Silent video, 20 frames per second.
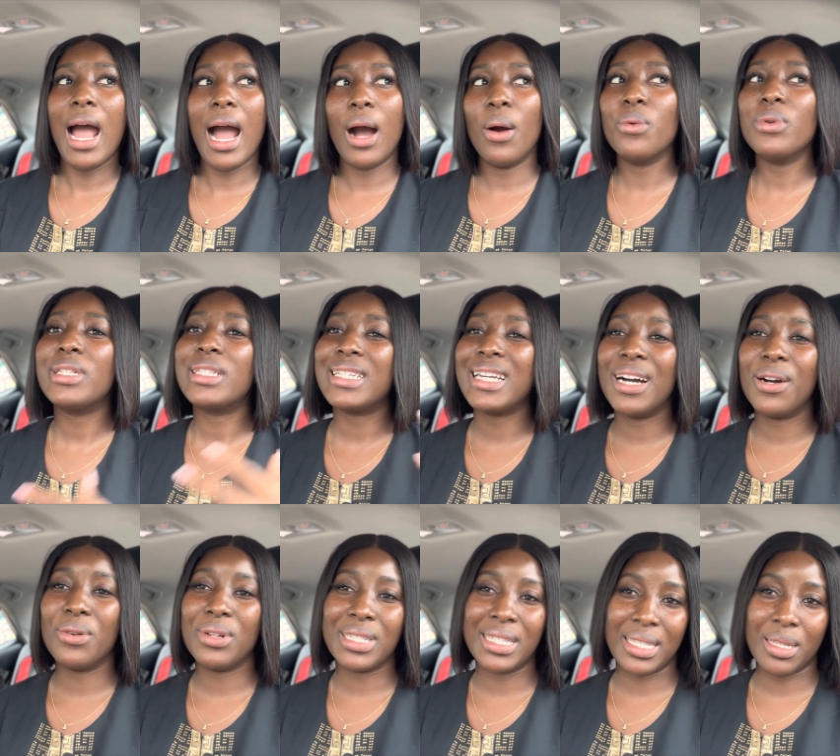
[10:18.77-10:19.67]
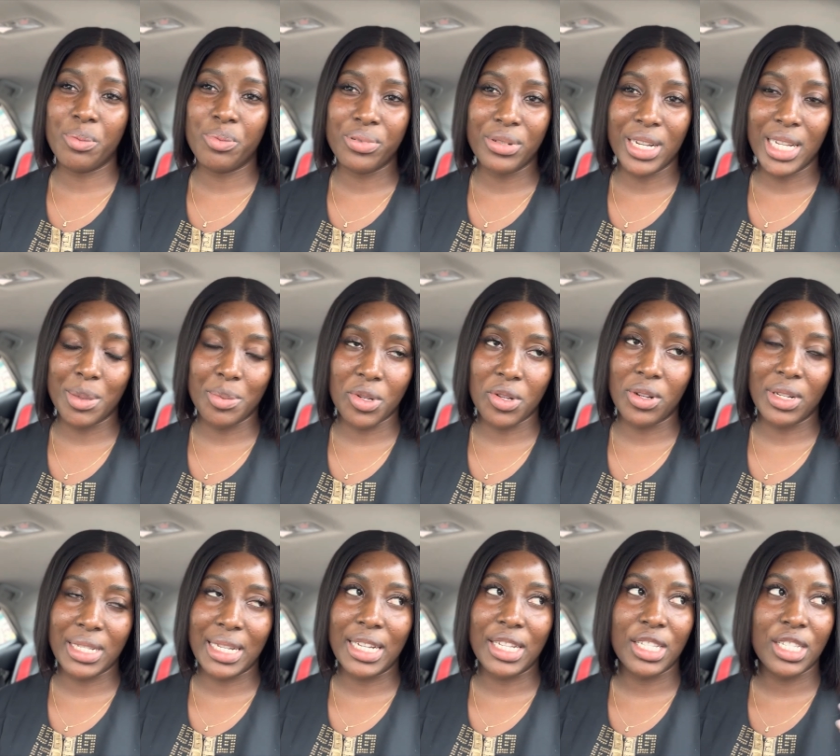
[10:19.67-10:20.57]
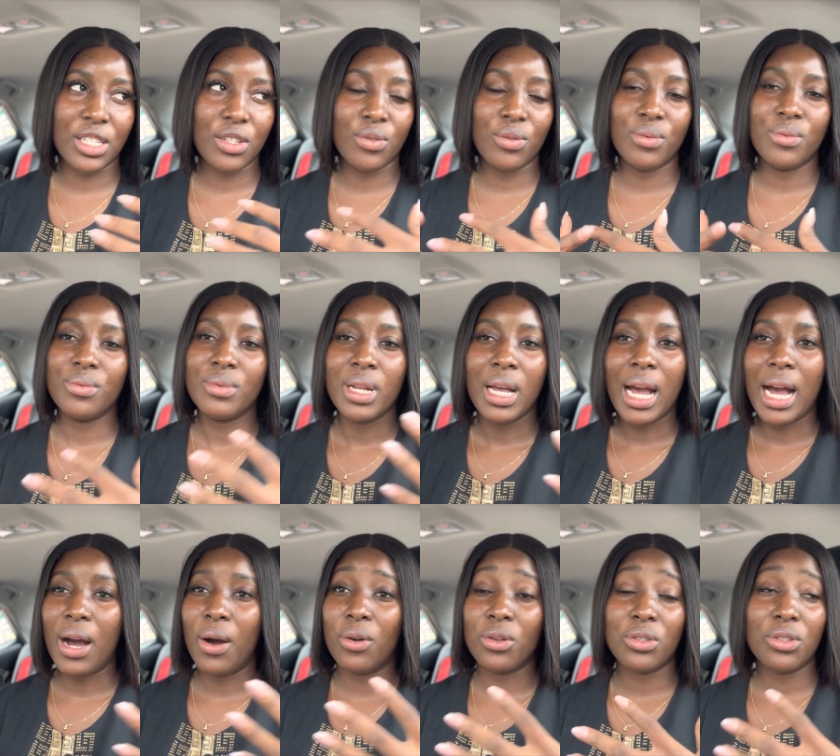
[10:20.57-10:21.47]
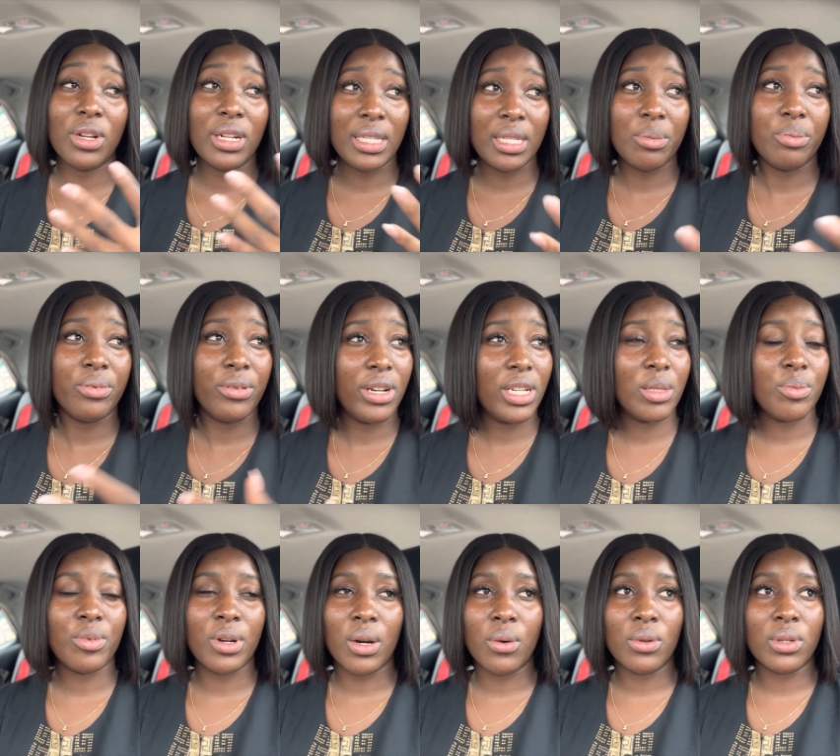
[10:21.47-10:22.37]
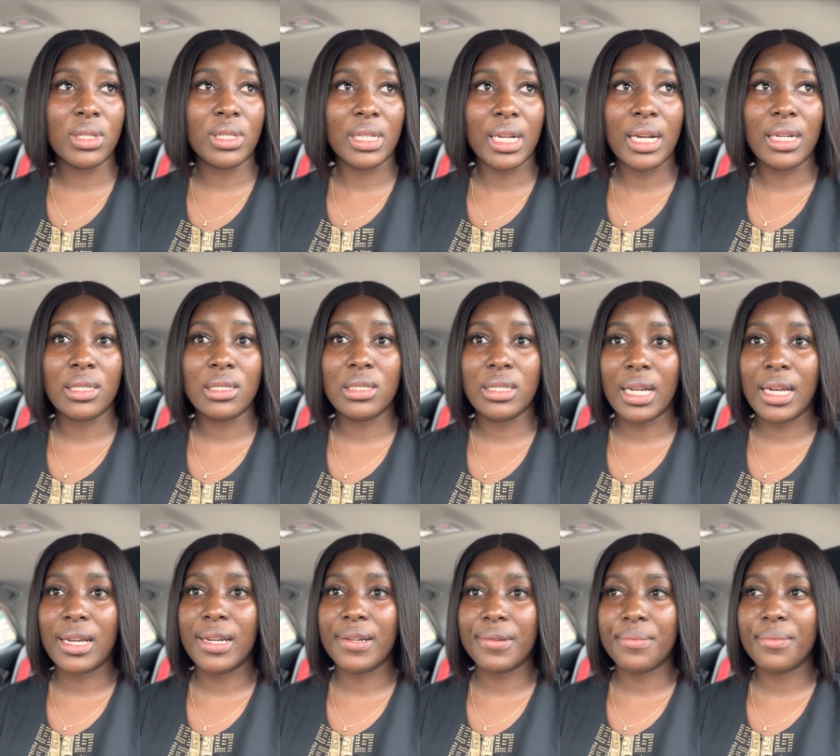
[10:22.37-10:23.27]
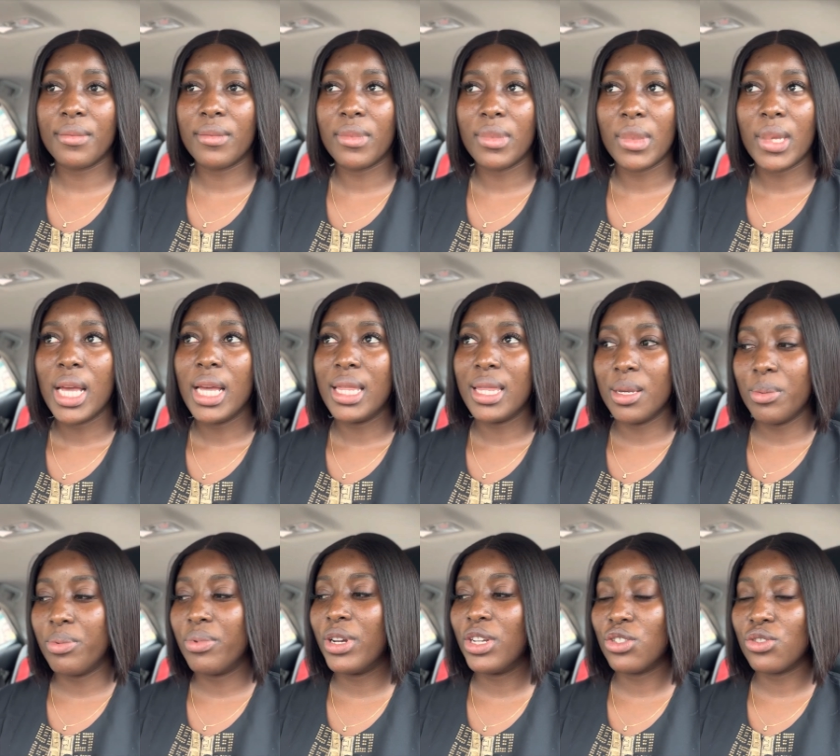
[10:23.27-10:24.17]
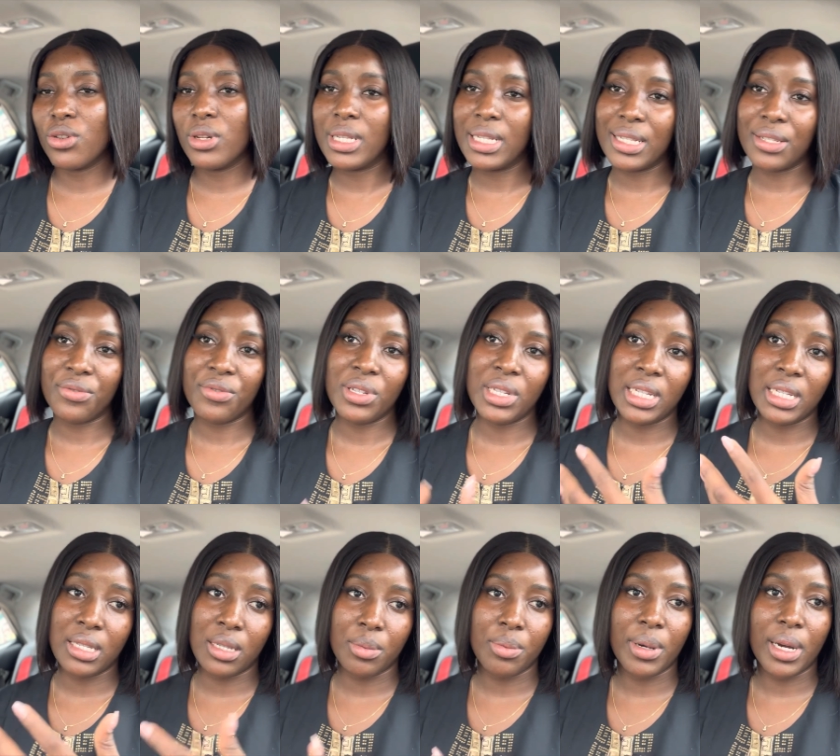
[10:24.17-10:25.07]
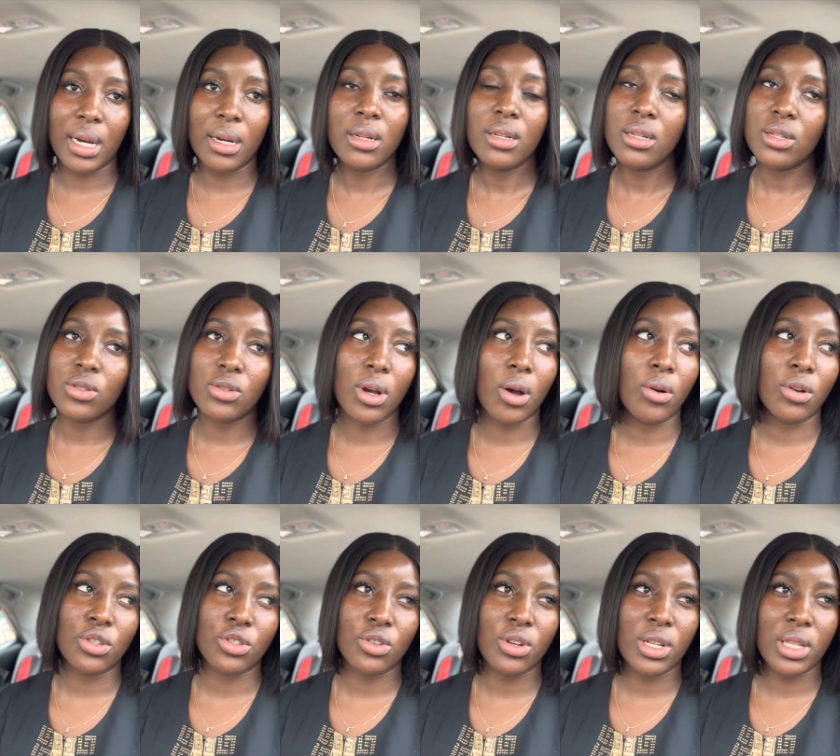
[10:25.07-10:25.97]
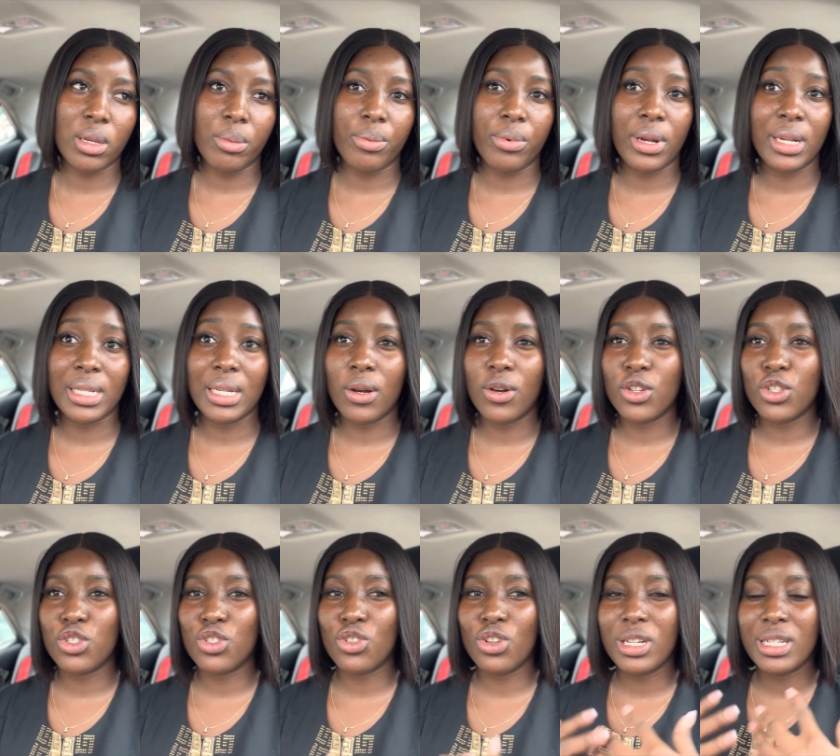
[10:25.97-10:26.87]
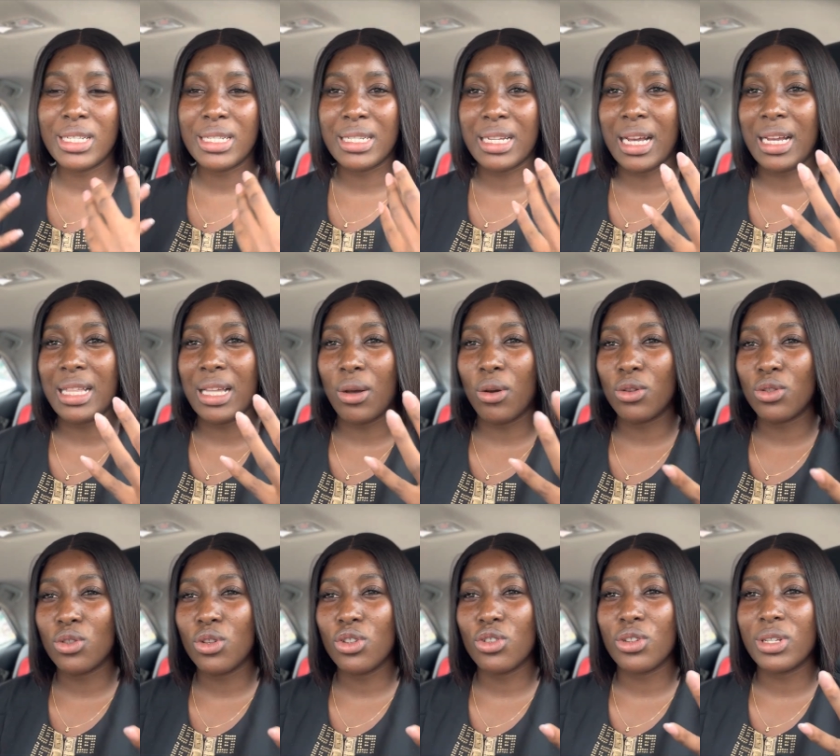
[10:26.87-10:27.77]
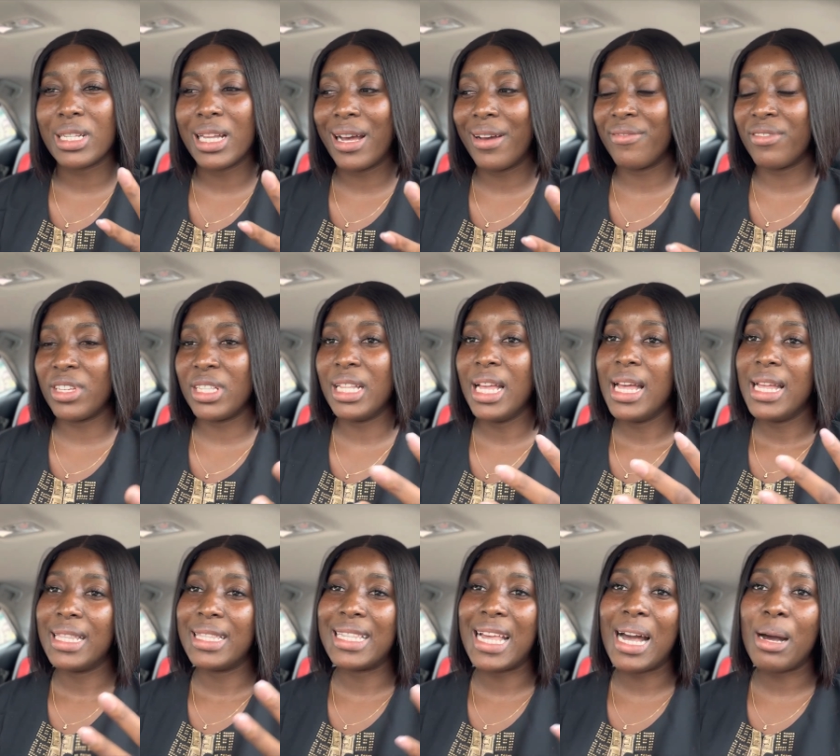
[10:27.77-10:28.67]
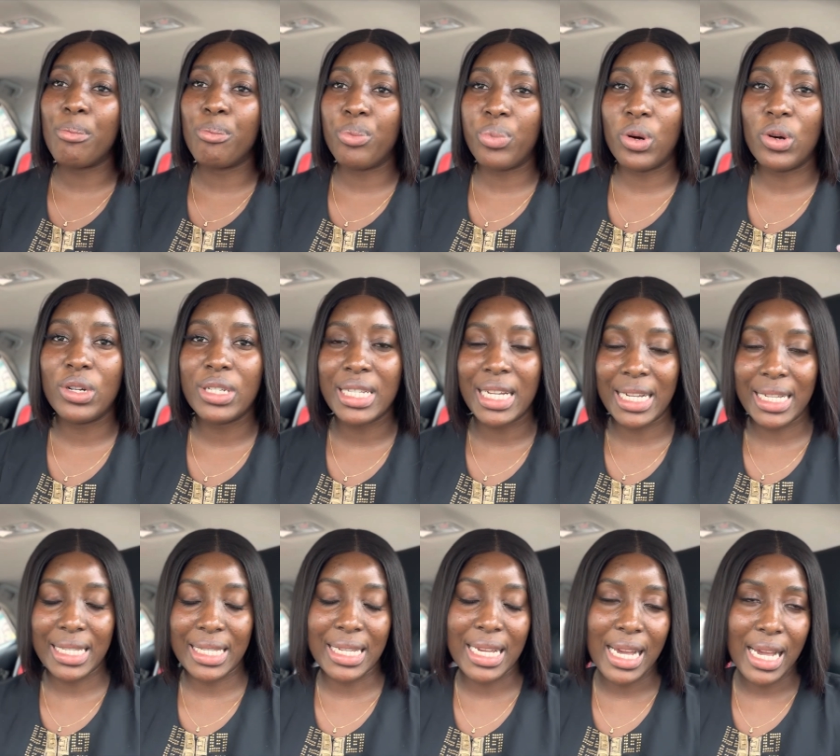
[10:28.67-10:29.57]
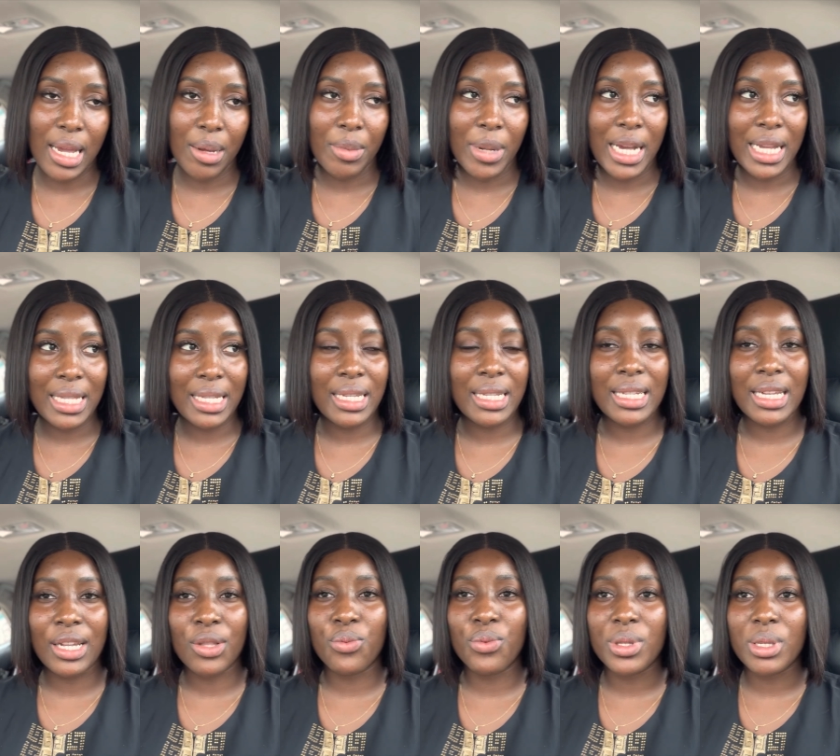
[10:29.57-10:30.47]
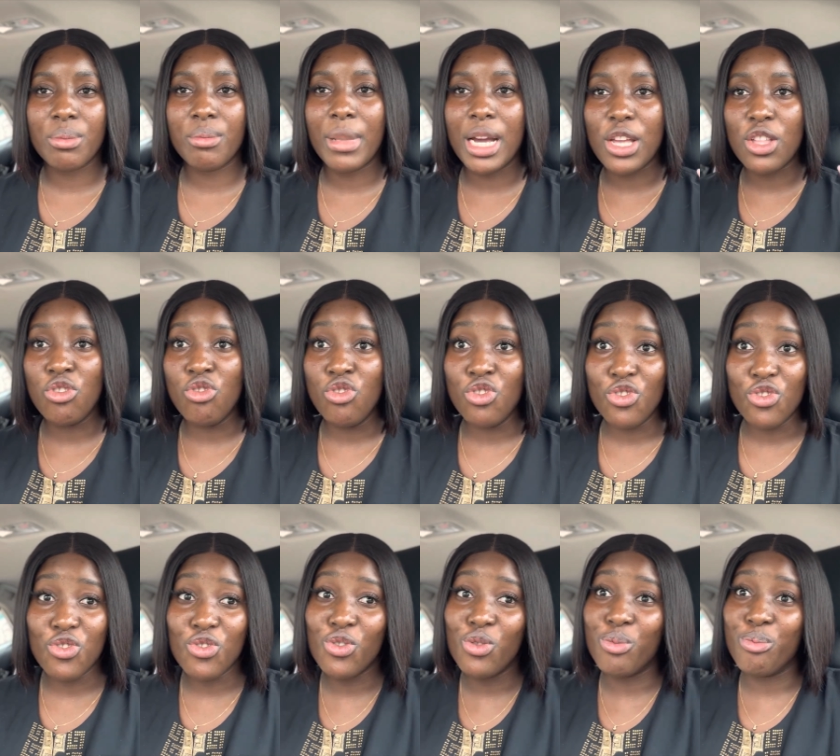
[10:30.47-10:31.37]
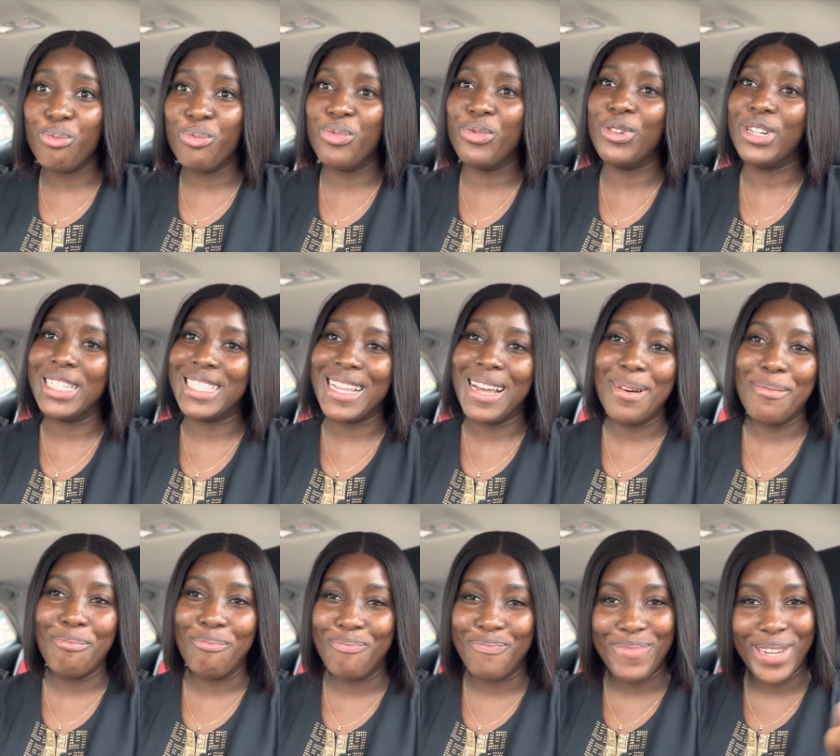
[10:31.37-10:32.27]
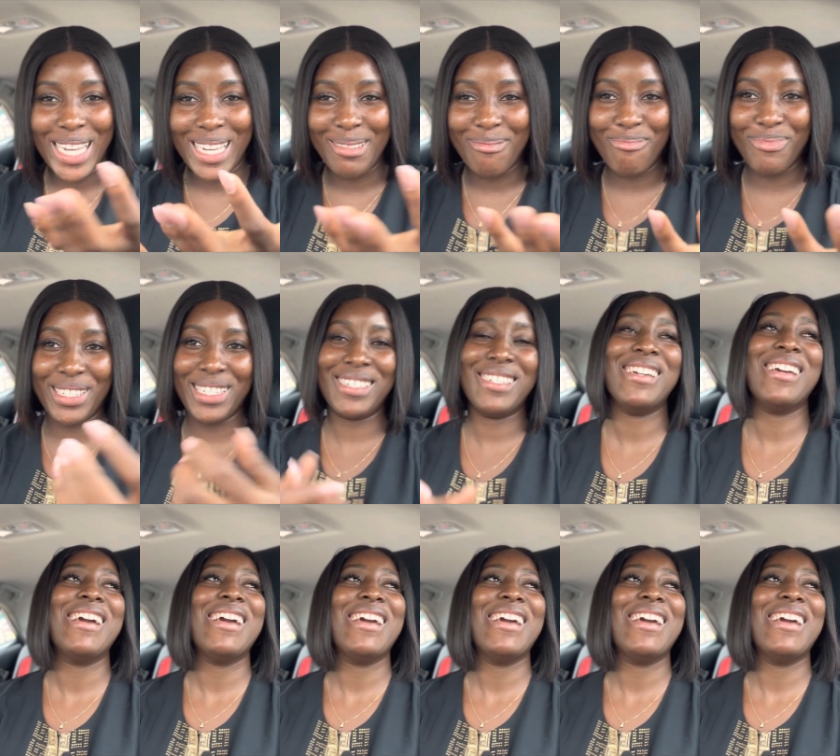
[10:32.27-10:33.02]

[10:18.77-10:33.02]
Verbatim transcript: i won't say i was depressed because i still i was not depressed but i was sad like depression is really deeper so i was not depressed i was just sad i was not just having that bond and time i needed with my newborn baby